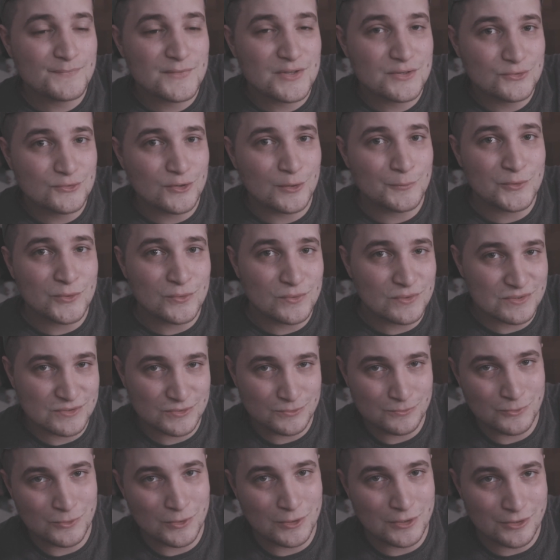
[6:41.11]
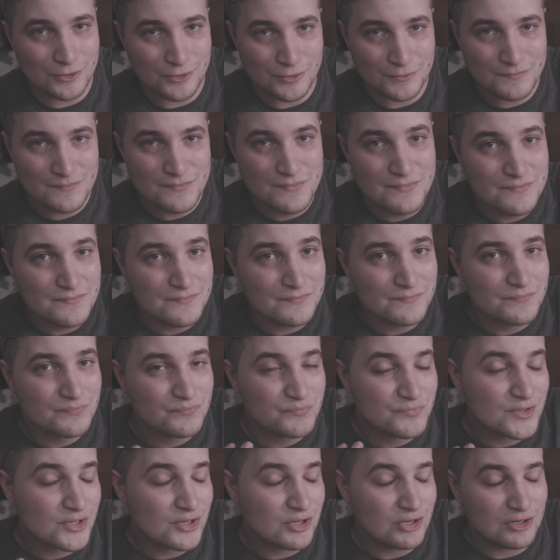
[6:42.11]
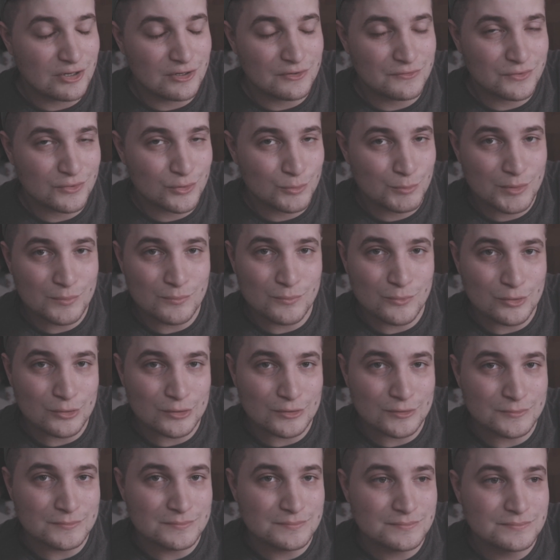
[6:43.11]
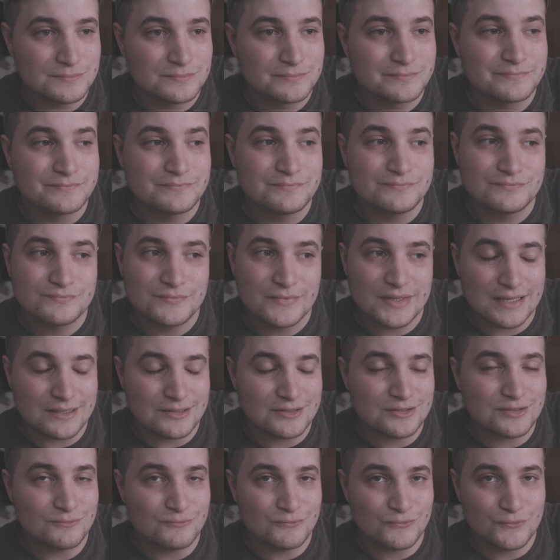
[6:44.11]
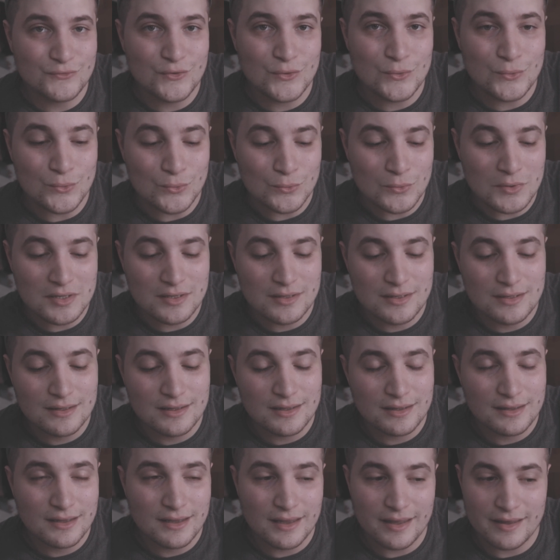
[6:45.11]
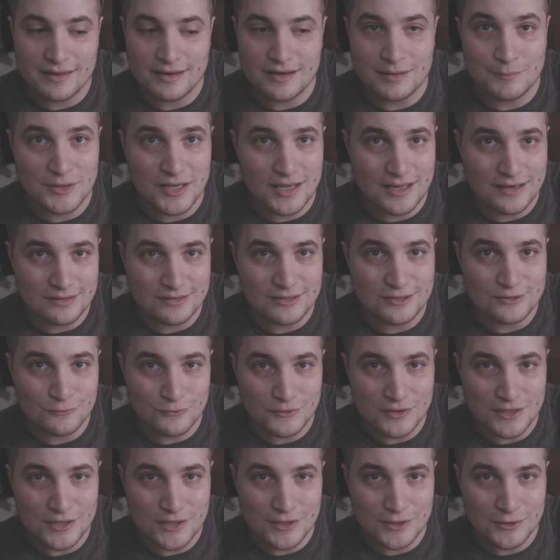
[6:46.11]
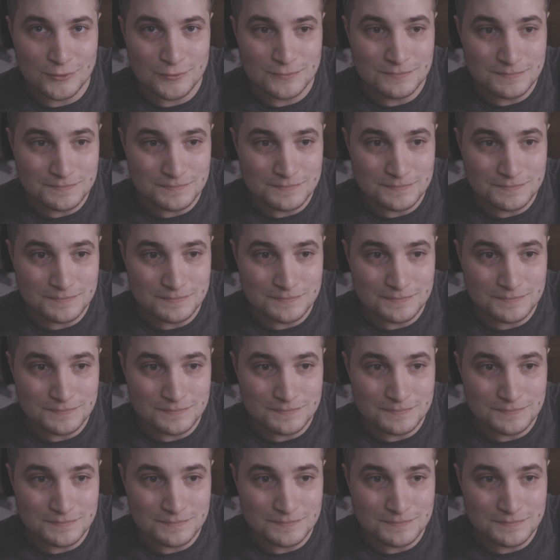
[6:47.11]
So I'm gonna go get some water, cough a little bit more, get some food, and I'm gonna edit this video.